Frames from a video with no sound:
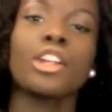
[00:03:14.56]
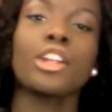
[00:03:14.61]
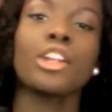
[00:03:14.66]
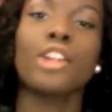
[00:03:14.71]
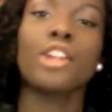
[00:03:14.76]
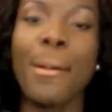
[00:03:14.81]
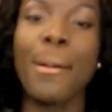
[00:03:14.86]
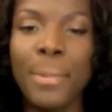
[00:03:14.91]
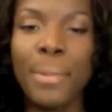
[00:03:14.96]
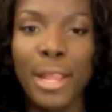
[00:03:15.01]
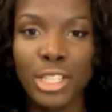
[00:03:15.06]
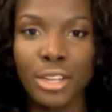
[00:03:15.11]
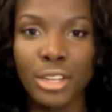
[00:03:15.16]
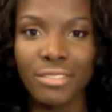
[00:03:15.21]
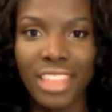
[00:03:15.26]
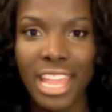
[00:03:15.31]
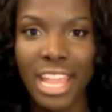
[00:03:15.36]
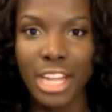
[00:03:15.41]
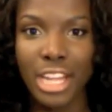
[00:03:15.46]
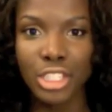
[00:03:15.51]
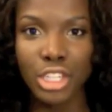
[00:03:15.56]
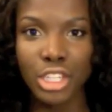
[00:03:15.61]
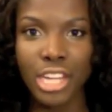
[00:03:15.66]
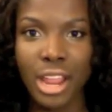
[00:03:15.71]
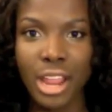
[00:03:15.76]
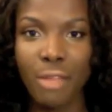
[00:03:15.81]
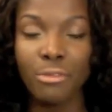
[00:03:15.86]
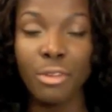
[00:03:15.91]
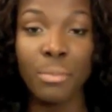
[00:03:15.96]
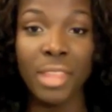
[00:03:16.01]
to grab a picture of
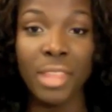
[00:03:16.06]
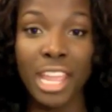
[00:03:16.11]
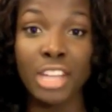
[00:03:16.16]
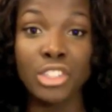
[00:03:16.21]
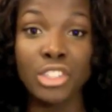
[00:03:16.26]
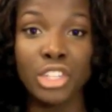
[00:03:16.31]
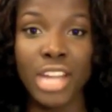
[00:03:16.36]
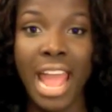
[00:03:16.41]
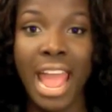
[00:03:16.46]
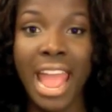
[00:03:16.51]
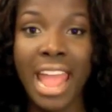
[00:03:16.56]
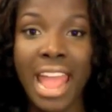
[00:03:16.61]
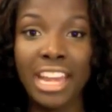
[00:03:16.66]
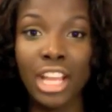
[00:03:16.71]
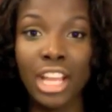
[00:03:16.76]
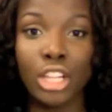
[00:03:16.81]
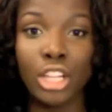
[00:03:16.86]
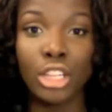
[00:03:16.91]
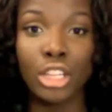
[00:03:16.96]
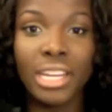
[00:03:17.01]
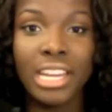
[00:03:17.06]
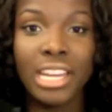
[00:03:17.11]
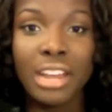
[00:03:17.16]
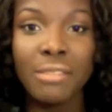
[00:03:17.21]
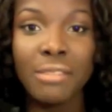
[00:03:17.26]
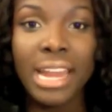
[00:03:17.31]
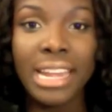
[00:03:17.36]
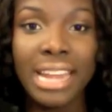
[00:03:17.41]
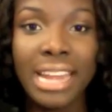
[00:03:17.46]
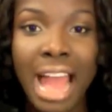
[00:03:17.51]
from the internet and include it in
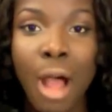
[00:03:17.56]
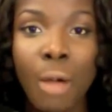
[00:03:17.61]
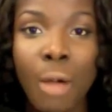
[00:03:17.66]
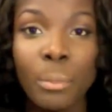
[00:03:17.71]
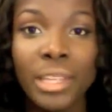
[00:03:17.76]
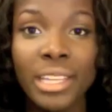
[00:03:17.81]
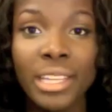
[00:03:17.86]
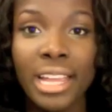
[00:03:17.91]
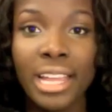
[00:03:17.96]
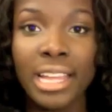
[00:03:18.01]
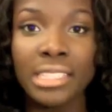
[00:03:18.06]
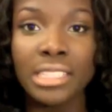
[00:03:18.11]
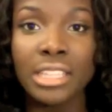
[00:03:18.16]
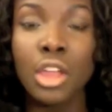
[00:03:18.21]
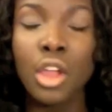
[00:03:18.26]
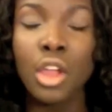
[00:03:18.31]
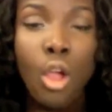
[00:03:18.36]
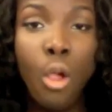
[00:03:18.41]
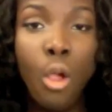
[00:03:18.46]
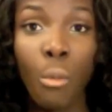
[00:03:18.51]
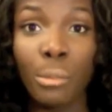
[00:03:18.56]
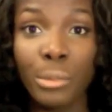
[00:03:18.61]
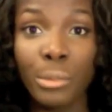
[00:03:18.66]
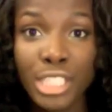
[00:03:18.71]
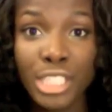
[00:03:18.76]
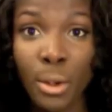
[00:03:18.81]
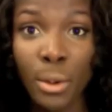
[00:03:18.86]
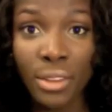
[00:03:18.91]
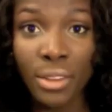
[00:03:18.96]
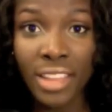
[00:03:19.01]
right now, because when we
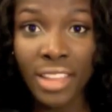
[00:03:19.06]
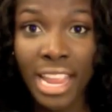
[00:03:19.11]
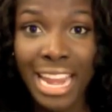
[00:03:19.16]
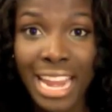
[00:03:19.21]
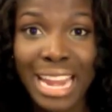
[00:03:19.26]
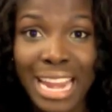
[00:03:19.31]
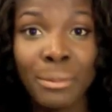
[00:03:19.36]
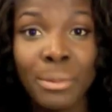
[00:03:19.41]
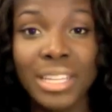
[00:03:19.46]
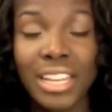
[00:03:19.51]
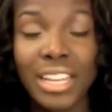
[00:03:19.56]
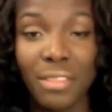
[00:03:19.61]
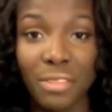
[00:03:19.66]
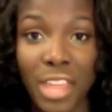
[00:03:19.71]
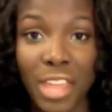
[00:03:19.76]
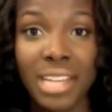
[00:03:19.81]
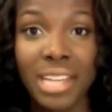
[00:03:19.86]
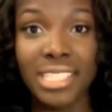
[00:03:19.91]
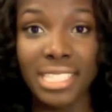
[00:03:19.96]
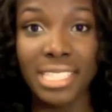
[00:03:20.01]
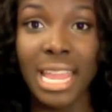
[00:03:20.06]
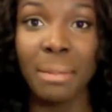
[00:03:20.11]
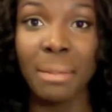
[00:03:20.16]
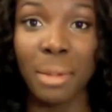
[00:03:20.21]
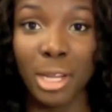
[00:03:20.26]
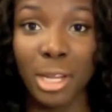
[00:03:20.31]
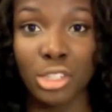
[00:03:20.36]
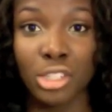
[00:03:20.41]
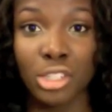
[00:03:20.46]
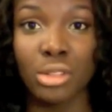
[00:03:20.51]
sewed in the hair, we didn't think to take
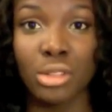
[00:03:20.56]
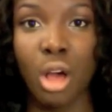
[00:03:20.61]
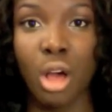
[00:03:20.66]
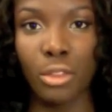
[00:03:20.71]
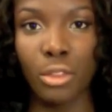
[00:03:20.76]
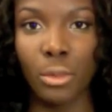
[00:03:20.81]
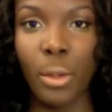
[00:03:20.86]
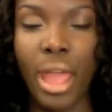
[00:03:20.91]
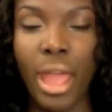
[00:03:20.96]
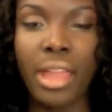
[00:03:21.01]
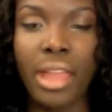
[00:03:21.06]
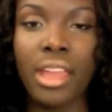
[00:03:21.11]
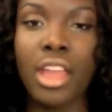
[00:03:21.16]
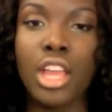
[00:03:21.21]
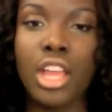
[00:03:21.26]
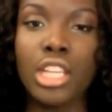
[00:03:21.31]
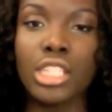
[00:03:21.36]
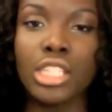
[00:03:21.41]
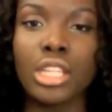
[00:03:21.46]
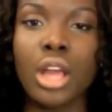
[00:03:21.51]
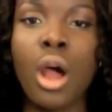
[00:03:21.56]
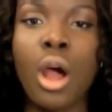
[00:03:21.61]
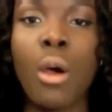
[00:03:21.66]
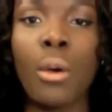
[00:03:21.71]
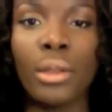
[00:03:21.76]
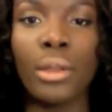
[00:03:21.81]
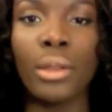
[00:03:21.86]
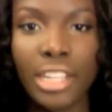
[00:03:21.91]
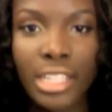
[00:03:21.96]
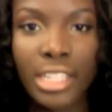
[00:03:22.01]
pictures along the way.
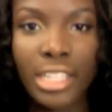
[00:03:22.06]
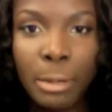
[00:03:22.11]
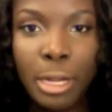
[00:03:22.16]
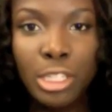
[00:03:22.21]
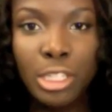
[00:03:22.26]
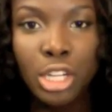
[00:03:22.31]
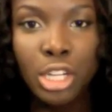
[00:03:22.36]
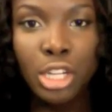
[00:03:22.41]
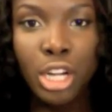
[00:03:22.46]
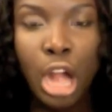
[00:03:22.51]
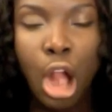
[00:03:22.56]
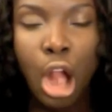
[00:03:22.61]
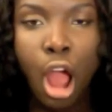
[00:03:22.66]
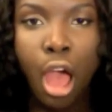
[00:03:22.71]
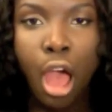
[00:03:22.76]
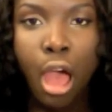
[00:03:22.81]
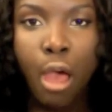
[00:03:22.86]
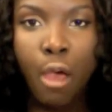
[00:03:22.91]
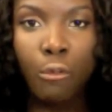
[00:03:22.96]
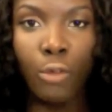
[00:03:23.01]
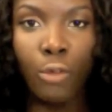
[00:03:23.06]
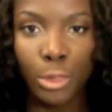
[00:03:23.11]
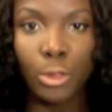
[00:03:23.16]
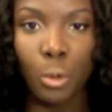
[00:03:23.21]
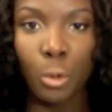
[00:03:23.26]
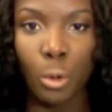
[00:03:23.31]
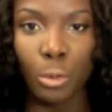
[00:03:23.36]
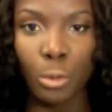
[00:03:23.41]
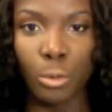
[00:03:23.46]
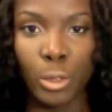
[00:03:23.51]
So here's a picture of what the
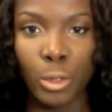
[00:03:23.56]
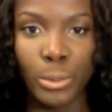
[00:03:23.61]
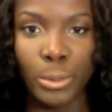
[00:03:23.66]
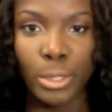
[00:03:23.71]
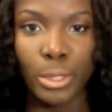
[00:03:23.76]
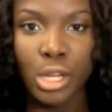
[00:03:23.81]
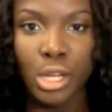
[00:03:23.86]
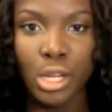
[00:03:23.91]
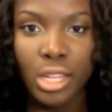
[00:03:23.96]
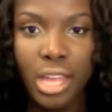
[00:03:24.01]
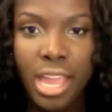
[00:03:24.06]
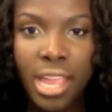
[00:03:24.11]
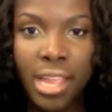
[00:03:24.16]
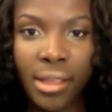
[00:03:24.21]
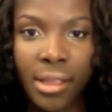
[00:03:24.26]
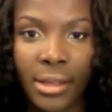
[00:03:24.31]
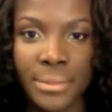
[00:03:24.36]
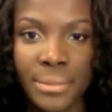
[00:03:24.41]
cornrows will look like.